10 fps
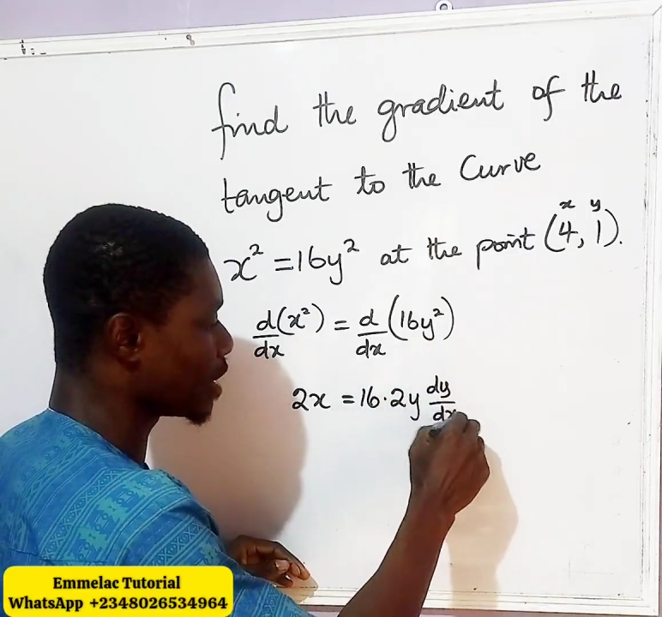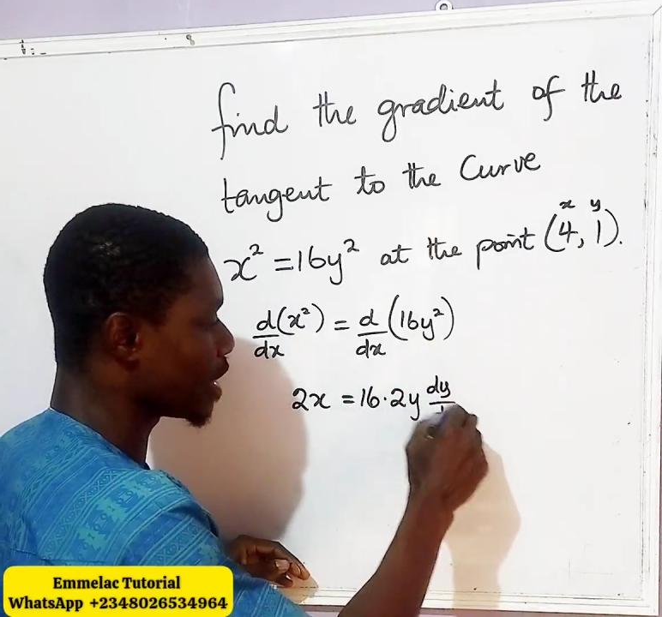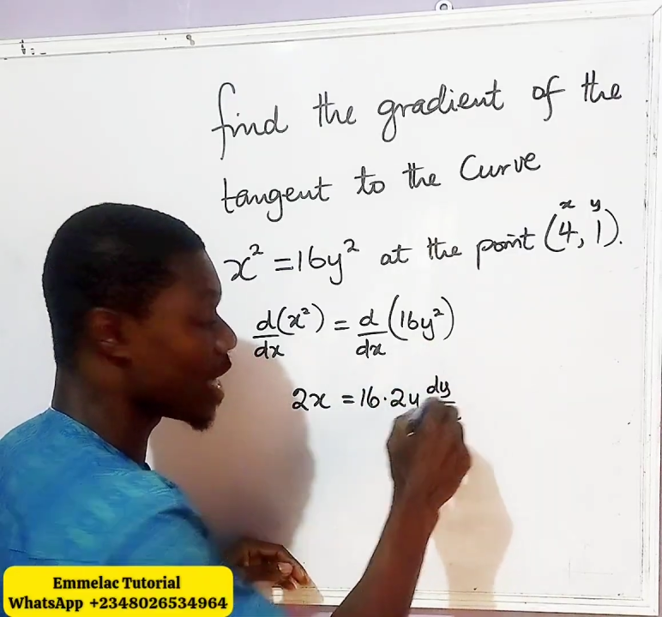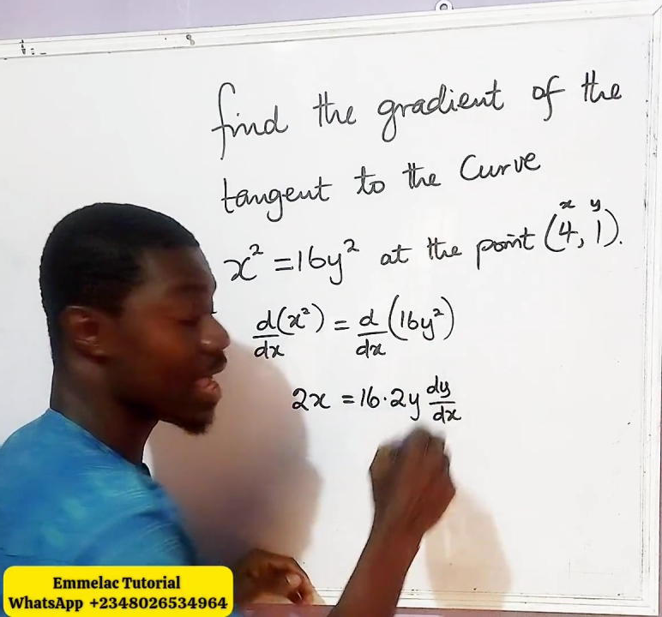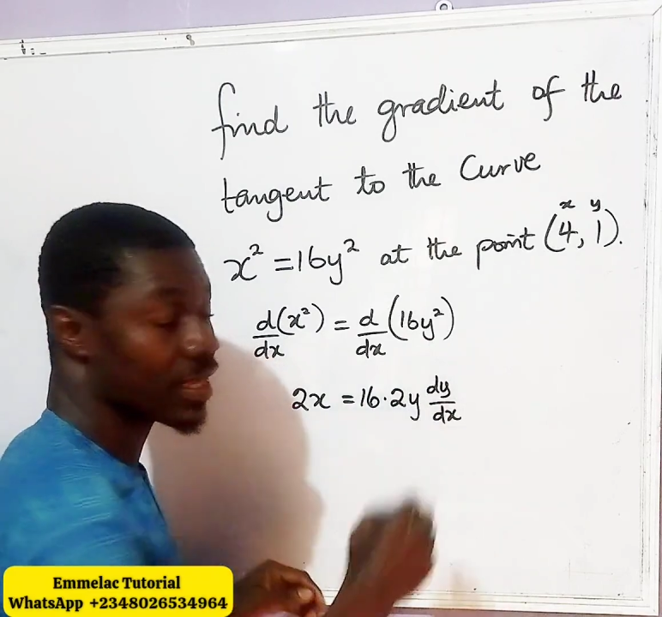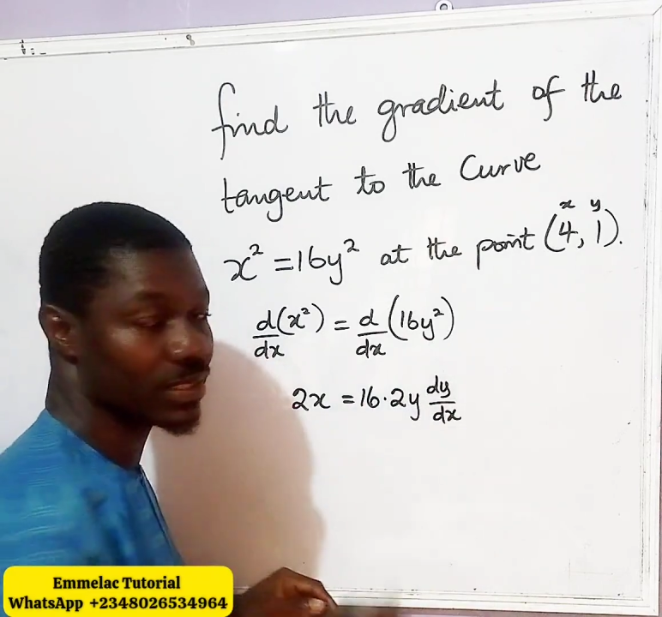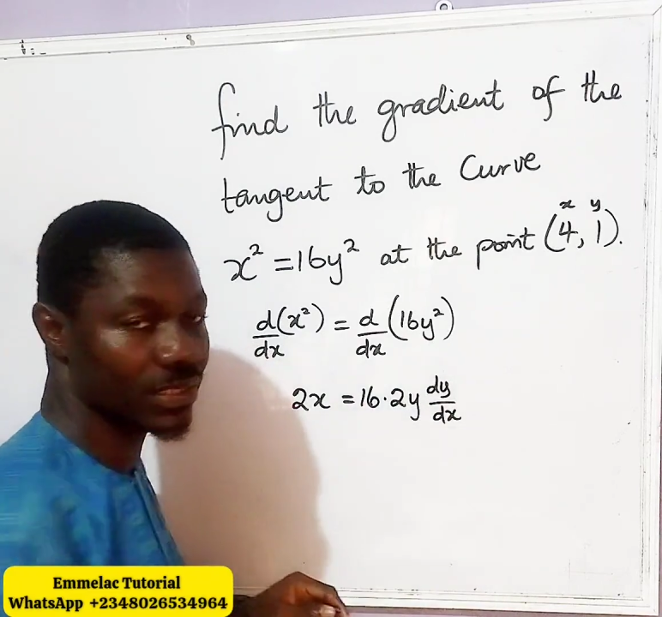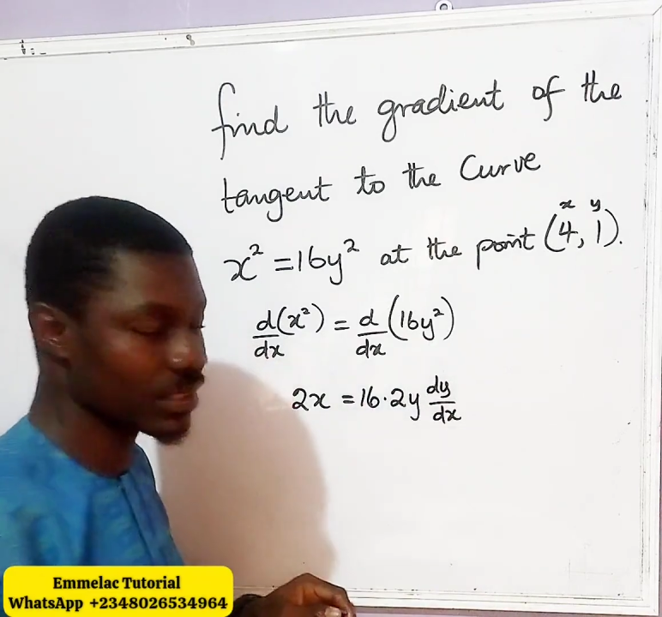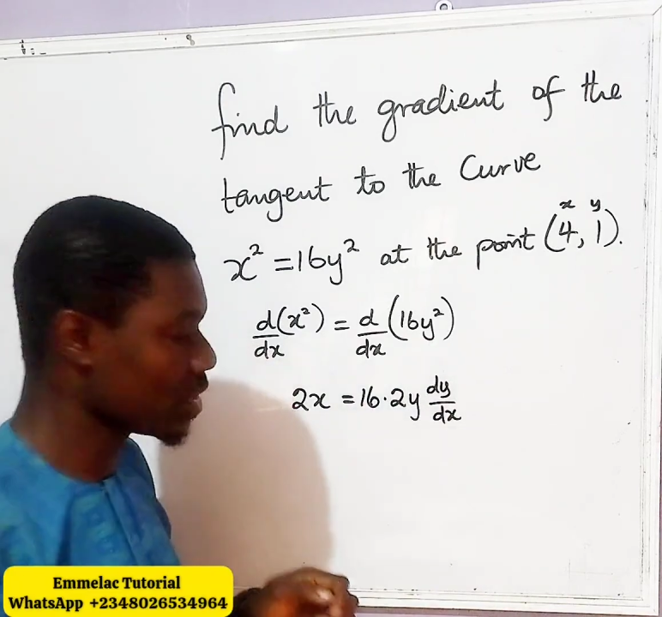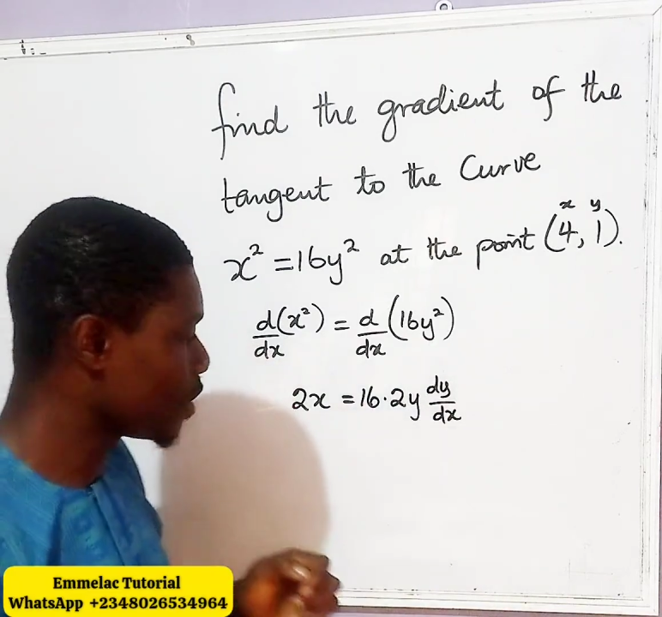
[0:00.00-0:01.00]
the
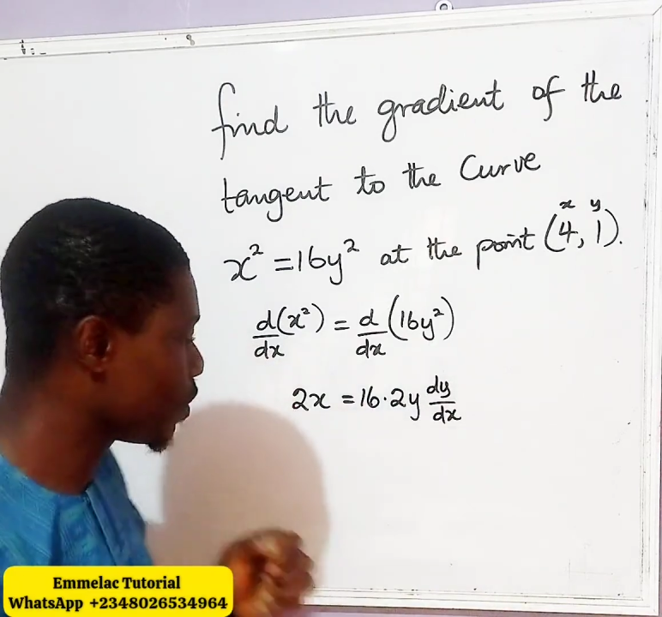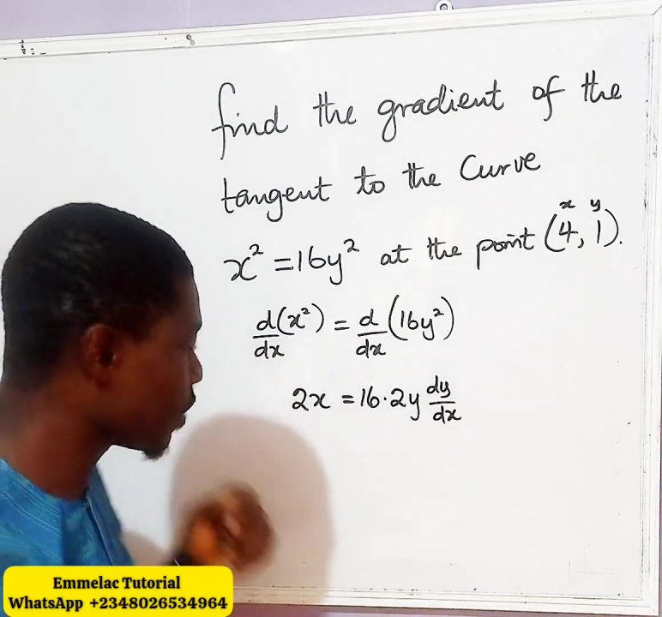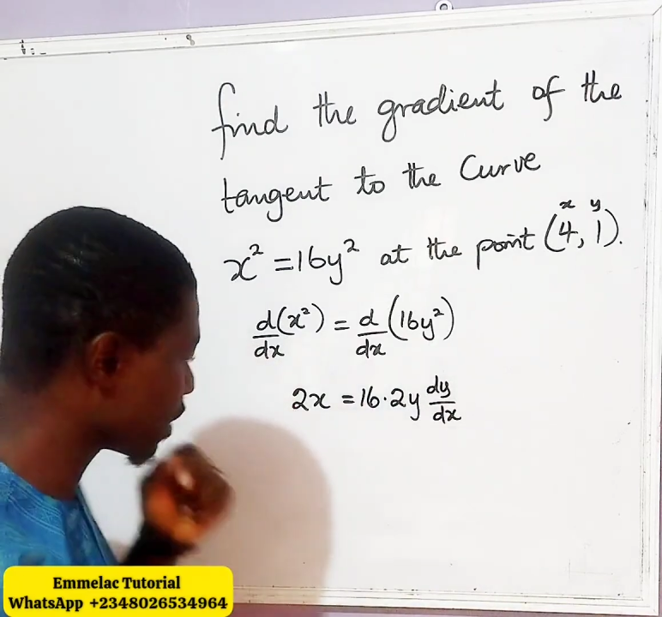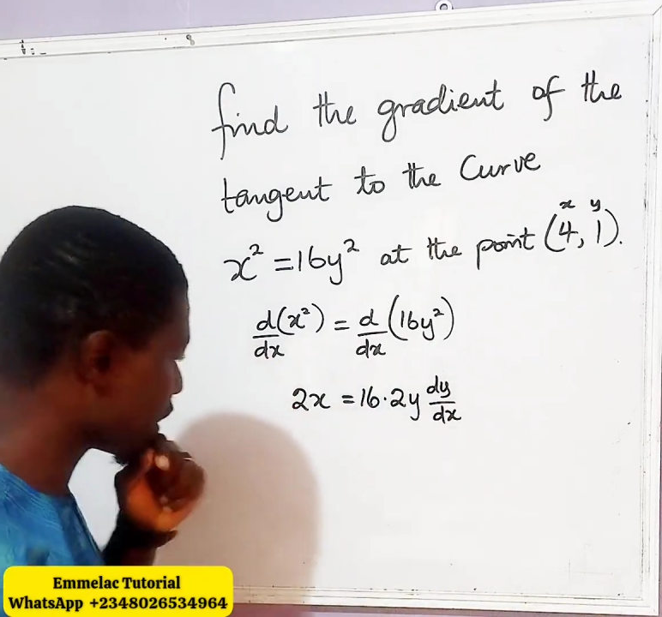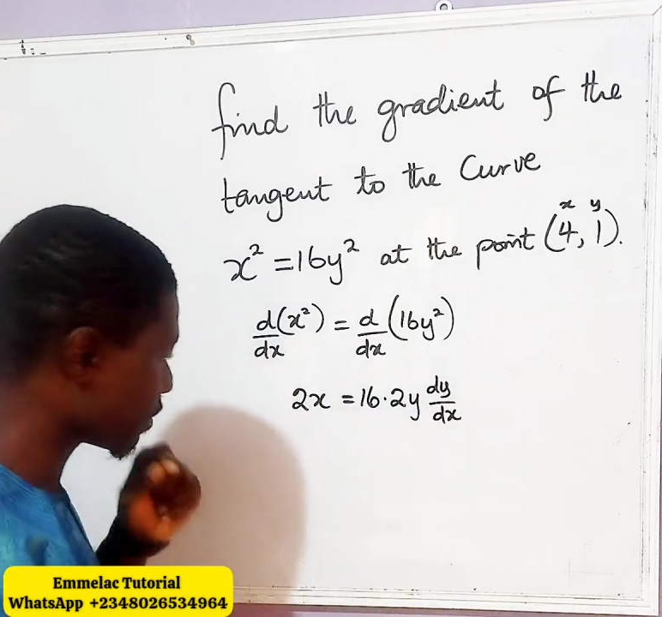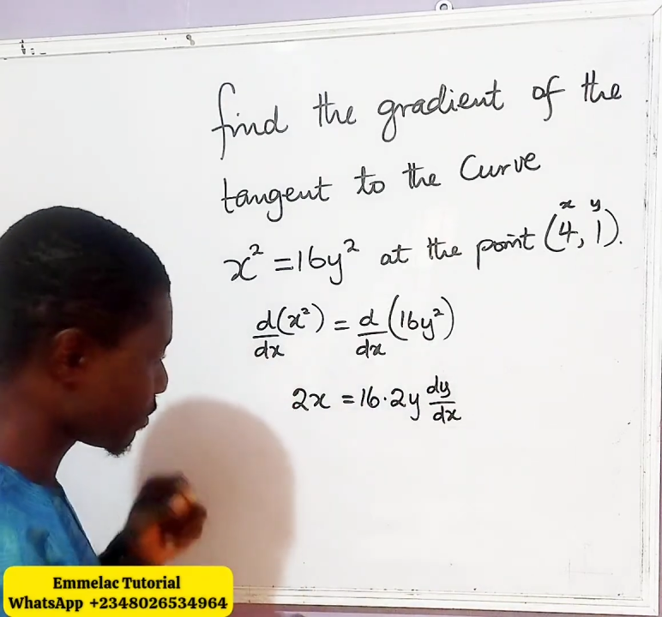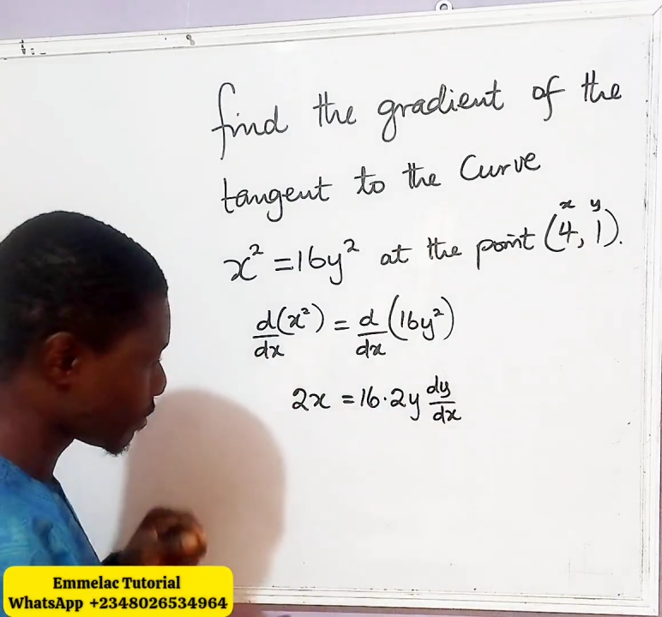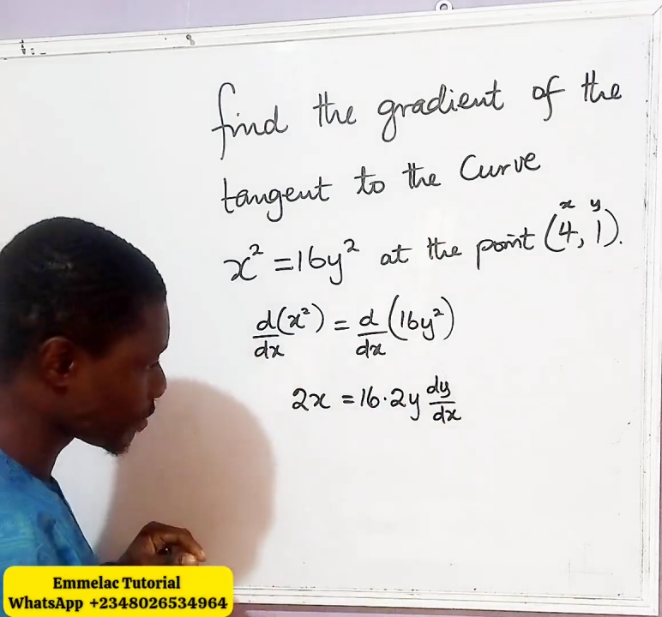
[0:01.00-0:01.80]
x. Okay,